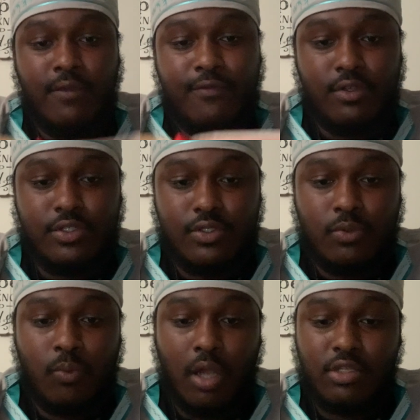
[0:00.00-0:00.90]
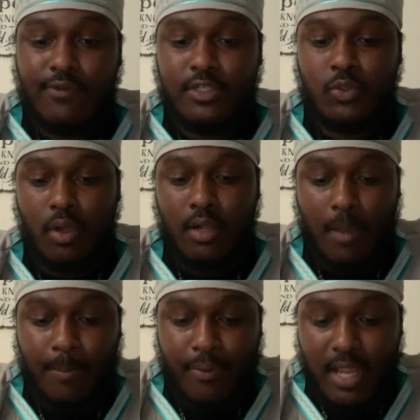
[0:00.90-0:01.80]
and verse, I'll start verse 1. A
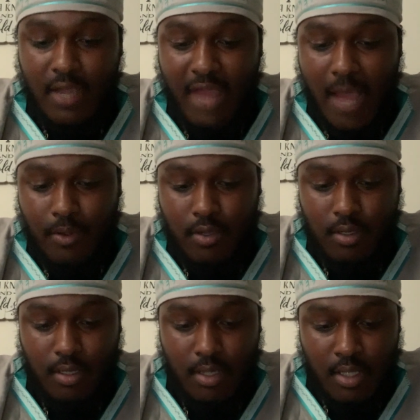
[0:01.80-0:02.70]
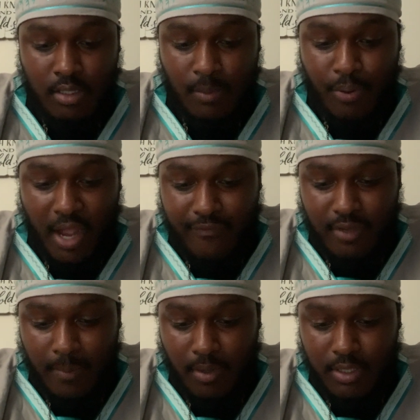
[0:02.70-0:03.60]
prayer of Habakkuk, the prophet
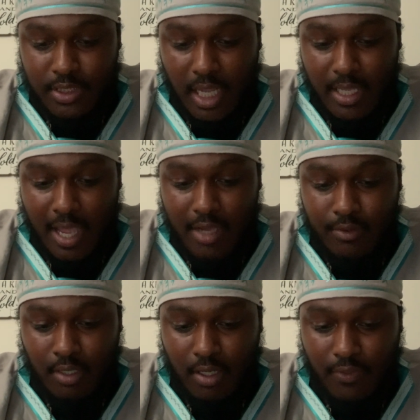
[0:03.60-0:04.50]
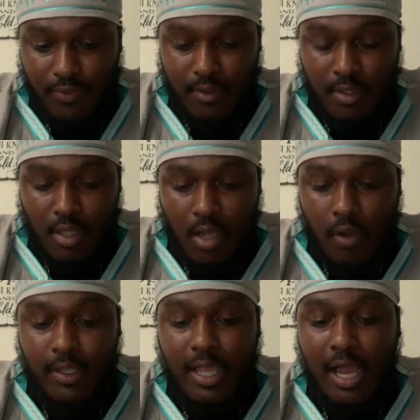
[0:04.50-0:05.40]
upon Shigionoth.
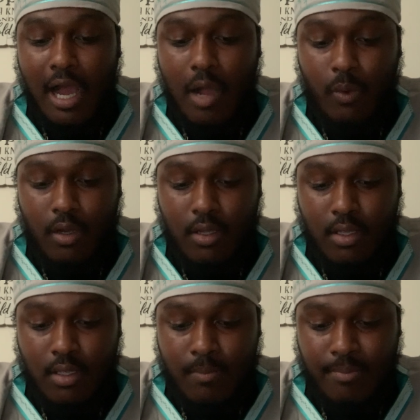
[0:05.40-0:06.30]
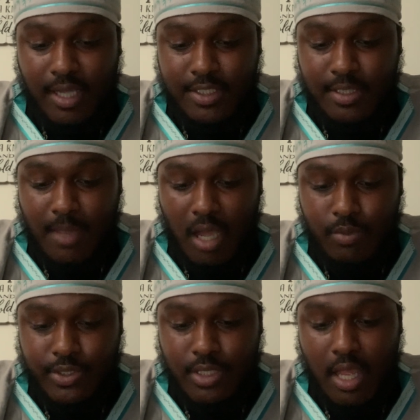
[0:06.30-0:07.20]
O Yahweh, or Hashem
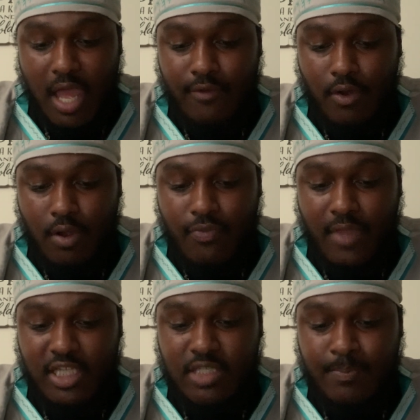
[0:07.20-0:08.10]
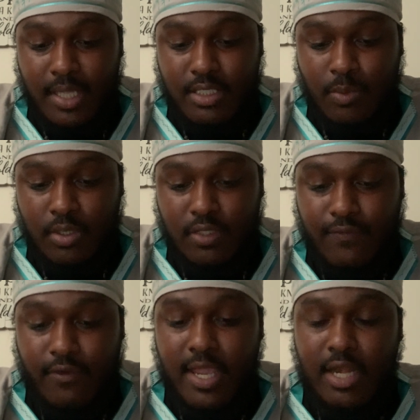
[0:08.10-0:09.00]
Yahweh Shai, I've heard thy speech and was
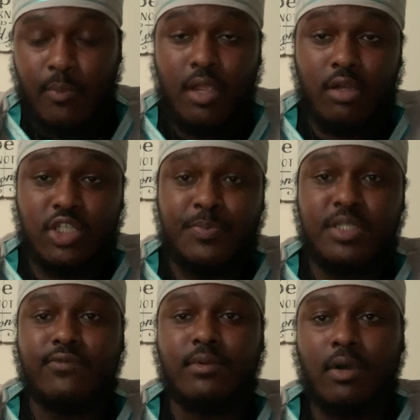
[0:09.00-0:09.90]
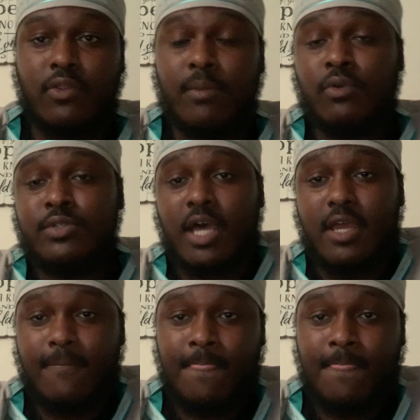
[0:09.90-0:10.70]
afraid. And we heard the speech of the, of the Most High.